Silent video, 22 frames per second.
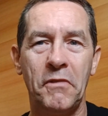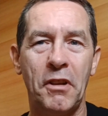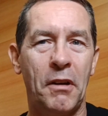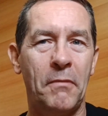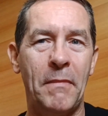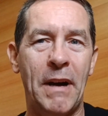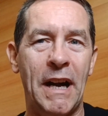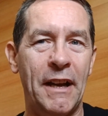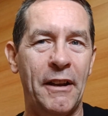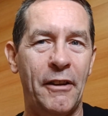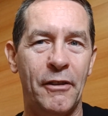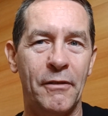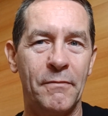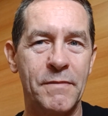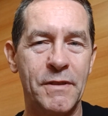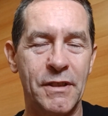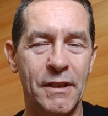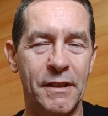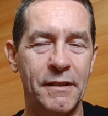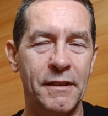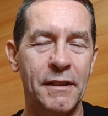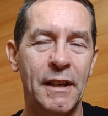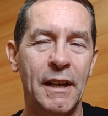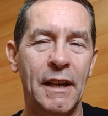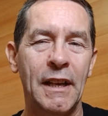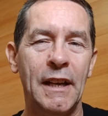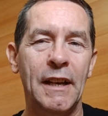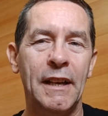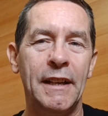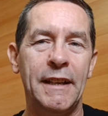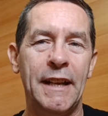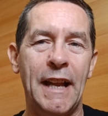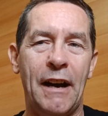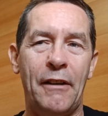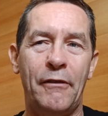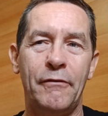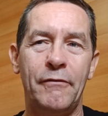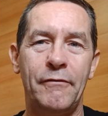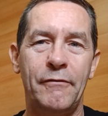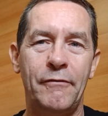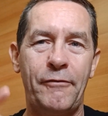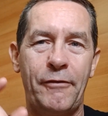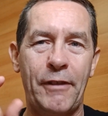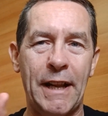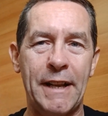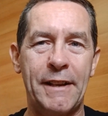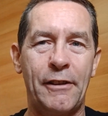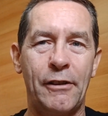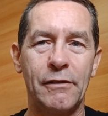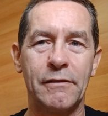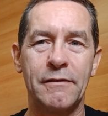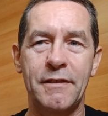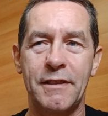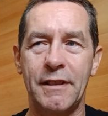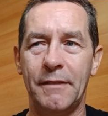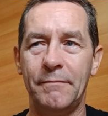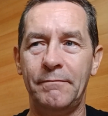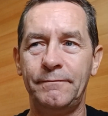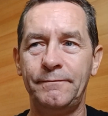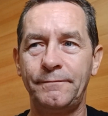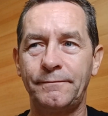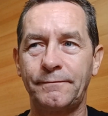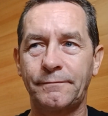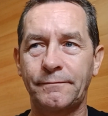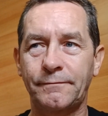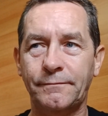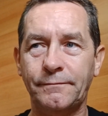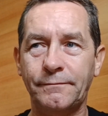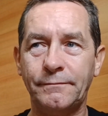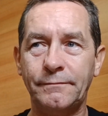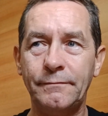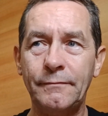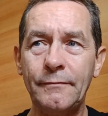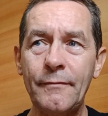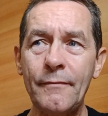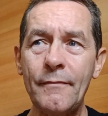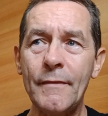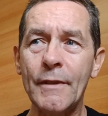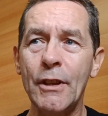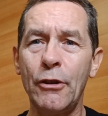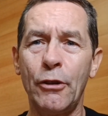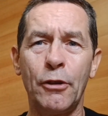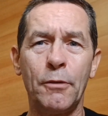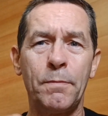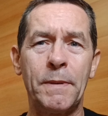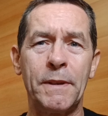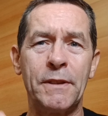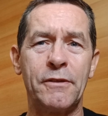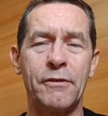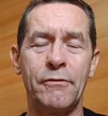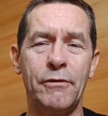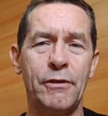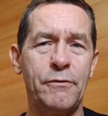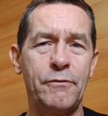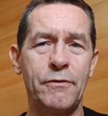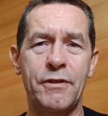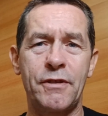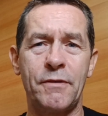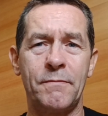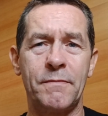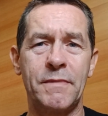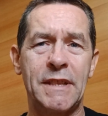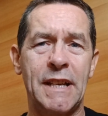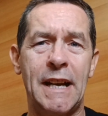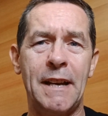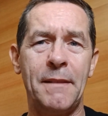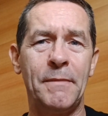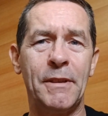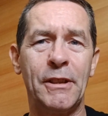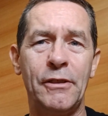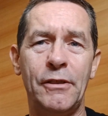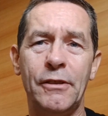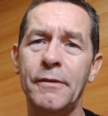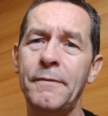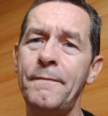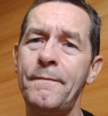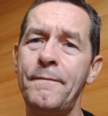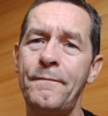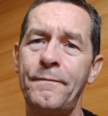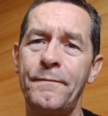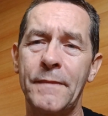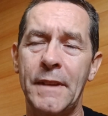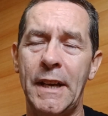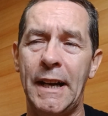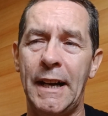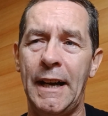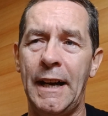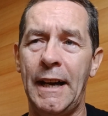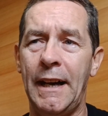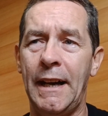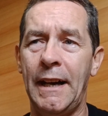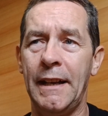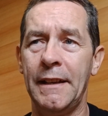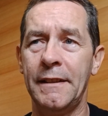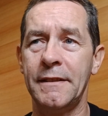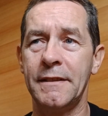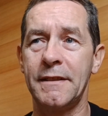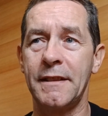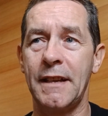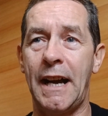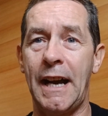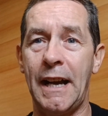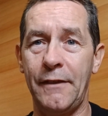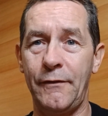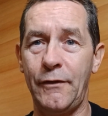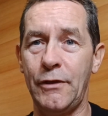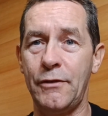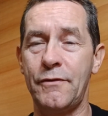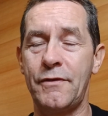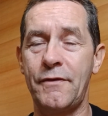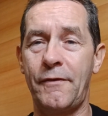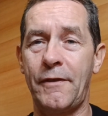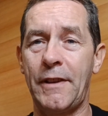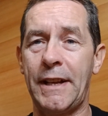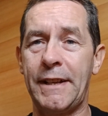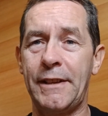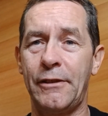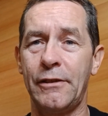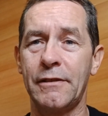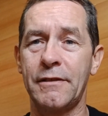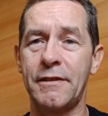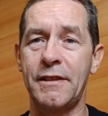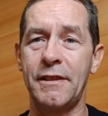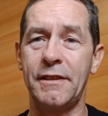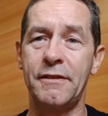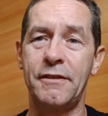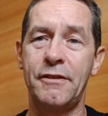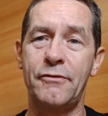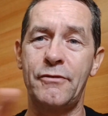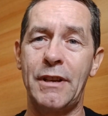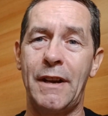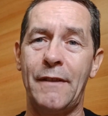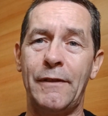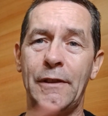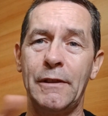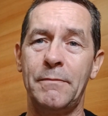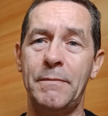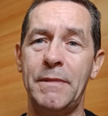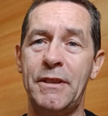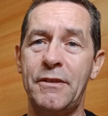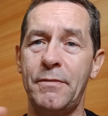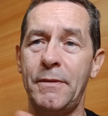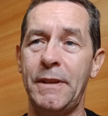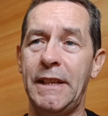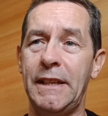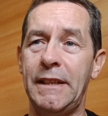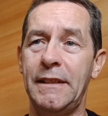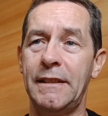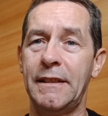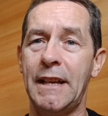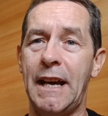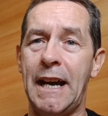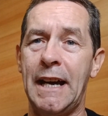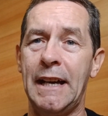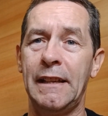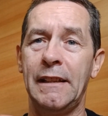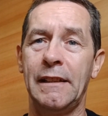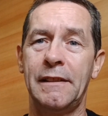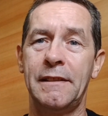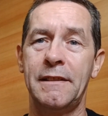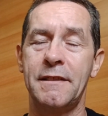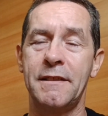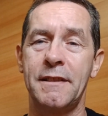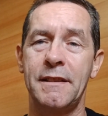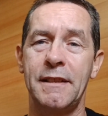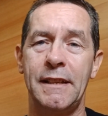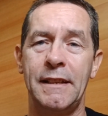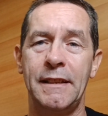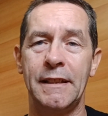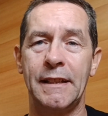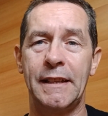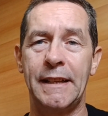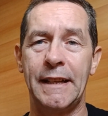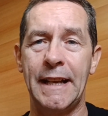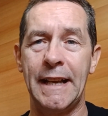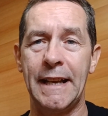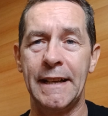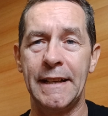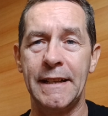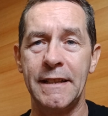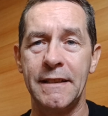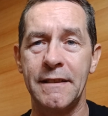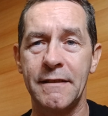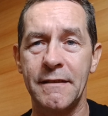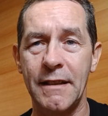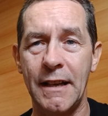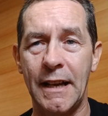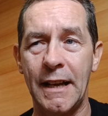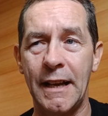my option. Now, Fred Olsen opened a route some time ago, and I've used Fred Olsen to travel between islands in the Canaries.